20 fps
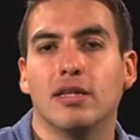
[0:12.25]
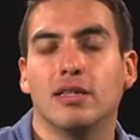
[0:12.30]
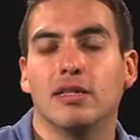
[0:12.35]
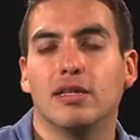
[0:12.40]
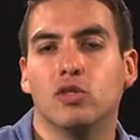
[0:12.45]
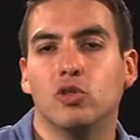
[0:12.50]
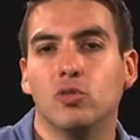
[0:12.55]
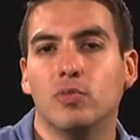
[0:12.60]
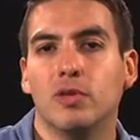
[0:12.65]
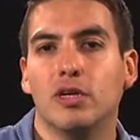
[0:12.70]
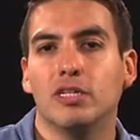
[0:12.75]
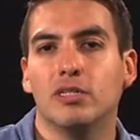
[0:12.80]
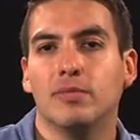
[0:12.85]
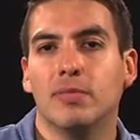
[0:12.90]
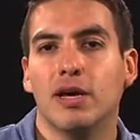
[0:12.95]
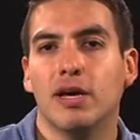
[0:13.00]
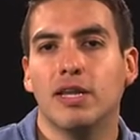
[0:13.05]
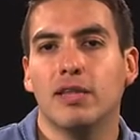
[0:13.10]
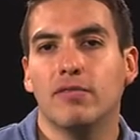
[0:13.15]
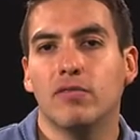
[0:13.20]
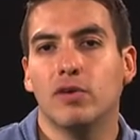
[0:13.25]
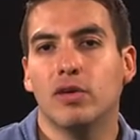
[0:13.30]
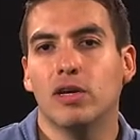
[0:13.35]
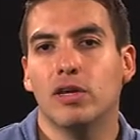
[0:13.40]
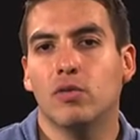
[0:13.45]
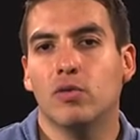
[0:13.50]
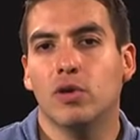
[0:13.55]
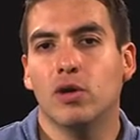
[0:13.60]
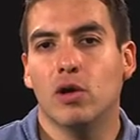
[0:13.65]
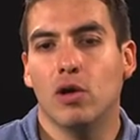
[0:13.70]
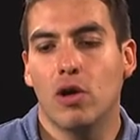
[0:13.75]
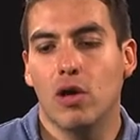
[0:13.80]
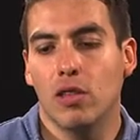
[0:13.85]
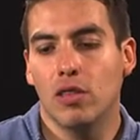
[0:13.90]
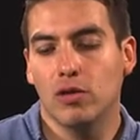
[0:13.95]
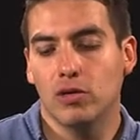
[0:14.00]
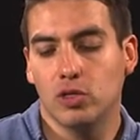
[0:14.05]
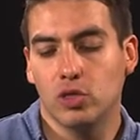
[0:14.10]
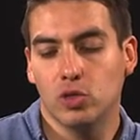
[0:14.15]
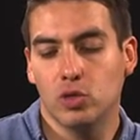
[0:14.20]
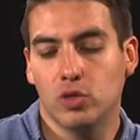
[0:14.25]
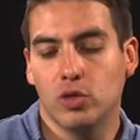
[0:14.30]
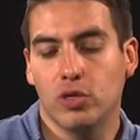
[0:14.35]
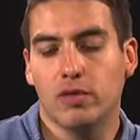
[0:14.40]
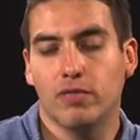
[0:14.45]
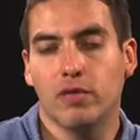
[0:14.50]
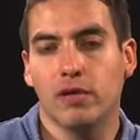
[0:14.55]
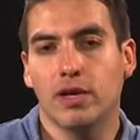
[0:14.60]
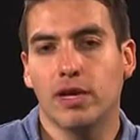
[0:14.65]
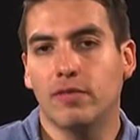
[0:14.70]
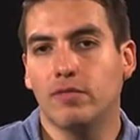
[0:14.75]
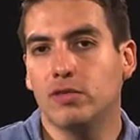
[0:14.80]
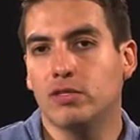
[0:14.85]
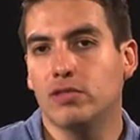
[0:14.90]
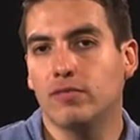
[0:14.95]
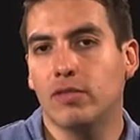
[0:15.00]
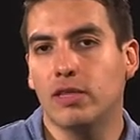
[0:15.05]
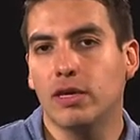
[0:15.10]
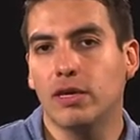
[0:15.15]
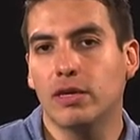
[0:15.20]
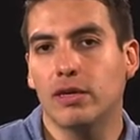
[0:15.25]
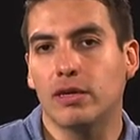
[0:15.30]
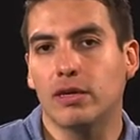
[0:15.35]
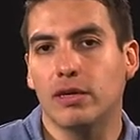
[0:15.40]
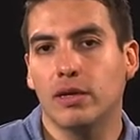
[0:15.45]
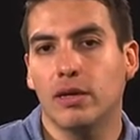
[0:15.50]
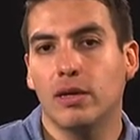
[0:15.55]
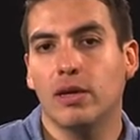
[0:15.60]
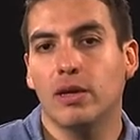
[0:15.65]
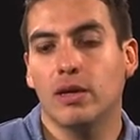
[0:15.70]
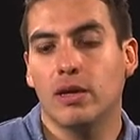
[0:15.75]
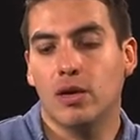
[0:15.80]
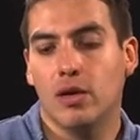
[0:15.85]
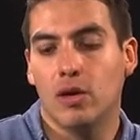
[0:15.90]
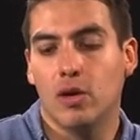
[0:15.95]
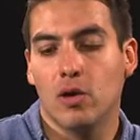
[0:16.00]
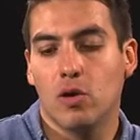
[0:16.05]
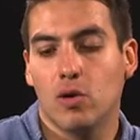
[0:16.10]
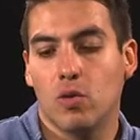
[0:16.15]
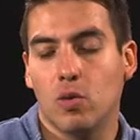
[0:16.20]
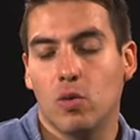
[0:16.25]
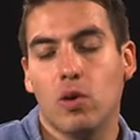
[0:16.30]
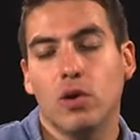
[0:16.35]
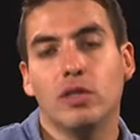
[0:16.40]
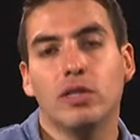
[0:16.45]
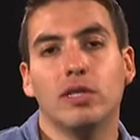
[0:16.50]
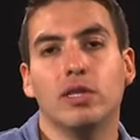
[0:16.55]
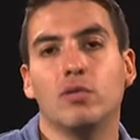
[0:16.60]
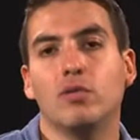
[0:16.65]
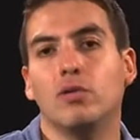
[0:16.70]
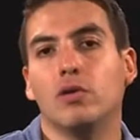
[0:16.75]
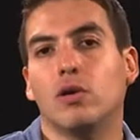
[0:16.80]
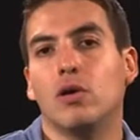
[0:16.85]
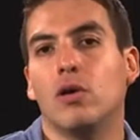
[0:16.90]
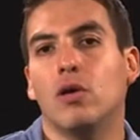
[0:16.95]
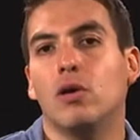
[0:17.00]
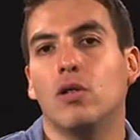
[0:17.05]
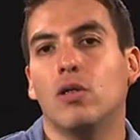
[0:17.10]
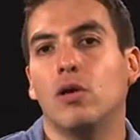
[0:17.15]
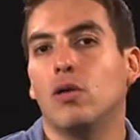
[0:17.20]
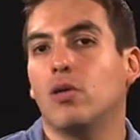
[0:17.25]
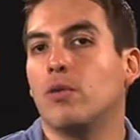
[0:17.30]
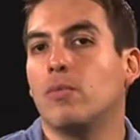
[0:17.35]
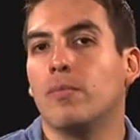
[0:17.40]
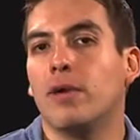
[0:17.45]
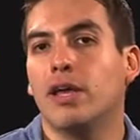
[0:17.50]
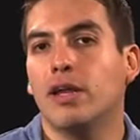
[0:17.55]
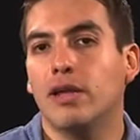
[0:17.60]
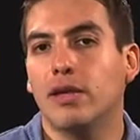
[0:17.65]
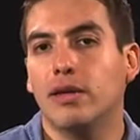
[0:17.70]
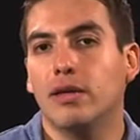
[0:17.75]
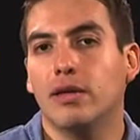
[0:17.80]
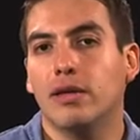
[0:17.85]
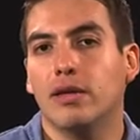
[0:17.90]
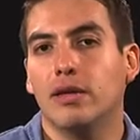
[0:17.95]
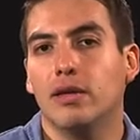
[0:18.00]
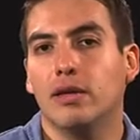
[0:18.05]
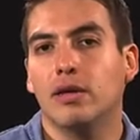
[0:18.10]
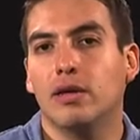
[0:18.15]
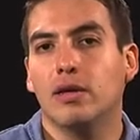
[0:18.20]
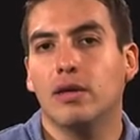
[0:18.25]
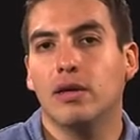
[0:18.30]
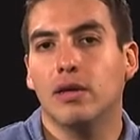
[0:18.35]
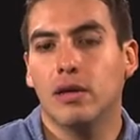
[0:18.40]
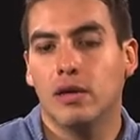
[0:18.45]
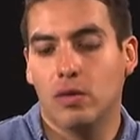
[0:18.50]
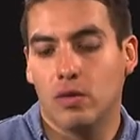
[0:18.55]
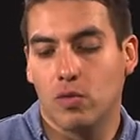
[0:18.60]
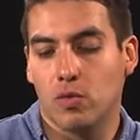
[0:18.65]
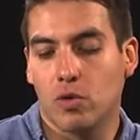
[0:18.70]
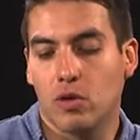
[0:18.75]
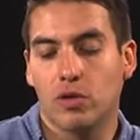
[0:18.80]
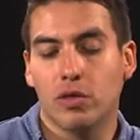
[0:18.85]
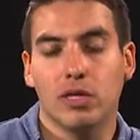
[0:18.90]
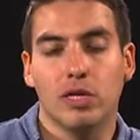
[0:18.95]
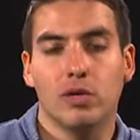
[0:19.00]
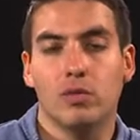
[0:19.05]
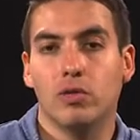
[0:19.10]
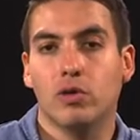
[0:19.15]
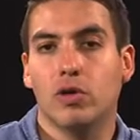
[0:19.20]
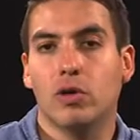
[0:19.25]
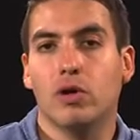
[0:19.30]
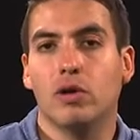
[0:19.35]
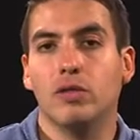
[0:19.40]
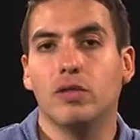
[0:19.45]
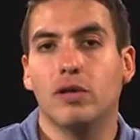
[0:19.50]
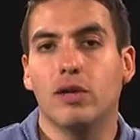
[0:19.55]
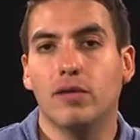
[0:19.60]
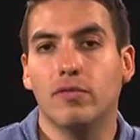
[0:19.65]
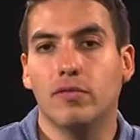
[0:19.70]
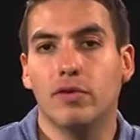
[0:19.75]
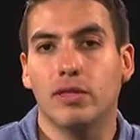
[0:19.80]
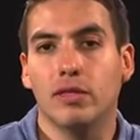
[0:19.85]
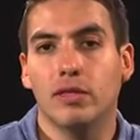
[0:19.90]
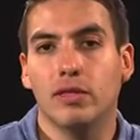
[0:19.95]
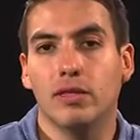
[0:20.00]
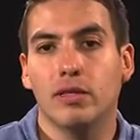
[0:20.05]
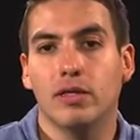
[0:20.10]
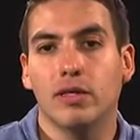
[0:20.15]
The duplex mind, if you can recall, there's two different levels of thinking. One that you would call automatic, one that you would call deliberate.